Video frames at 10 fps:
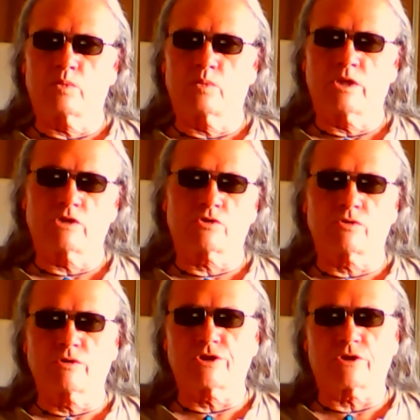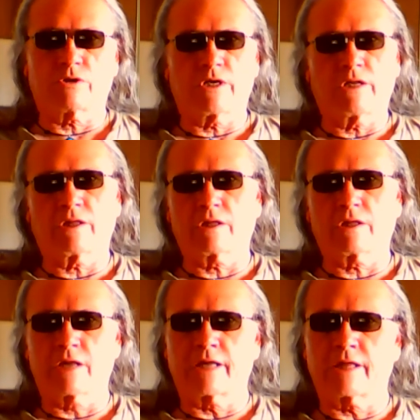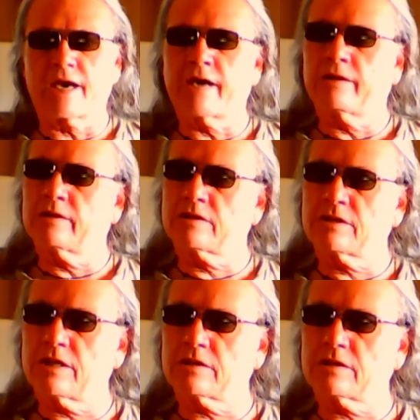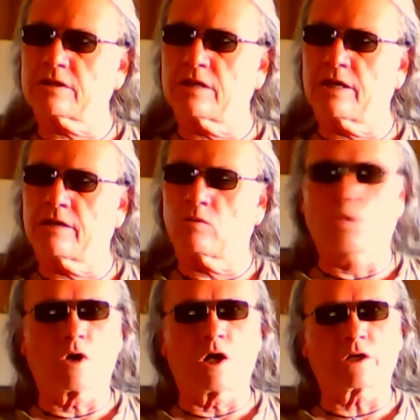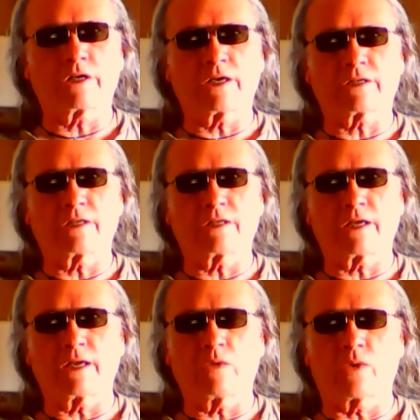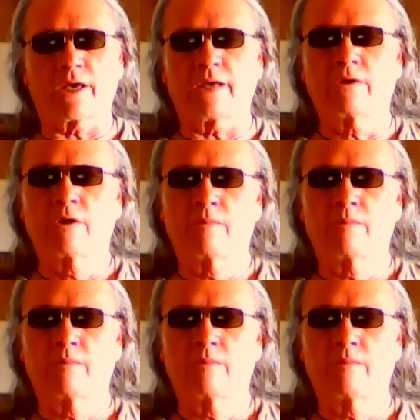intrusion or anything like that, in the sense that we're all connected anyway.